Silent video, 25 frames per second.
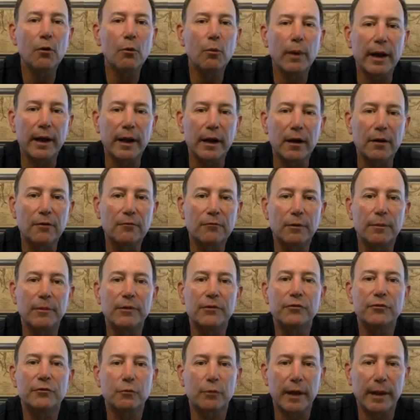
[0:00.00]
wear from a
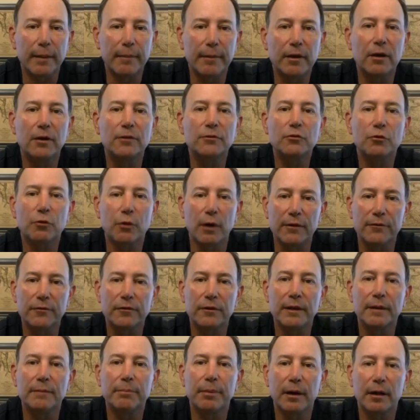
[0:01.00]
ceramic on
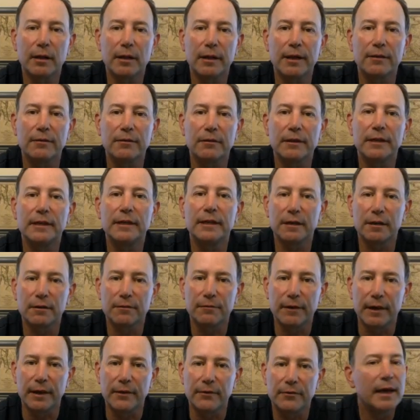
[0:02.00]
cross-linked polyethylene
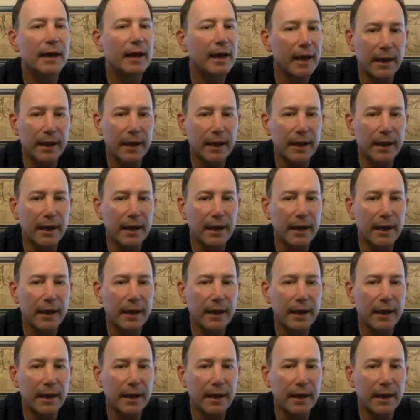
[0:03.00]
interface,